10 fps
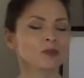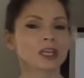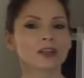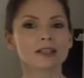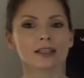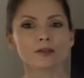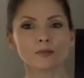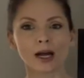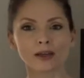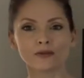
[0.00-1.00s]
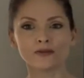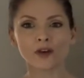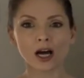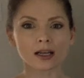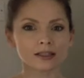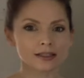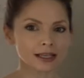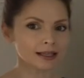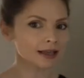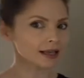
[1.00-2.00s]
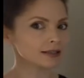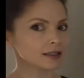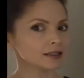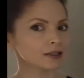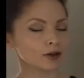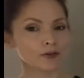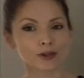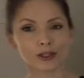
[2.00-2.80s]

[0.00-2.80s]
This is my first lesson of the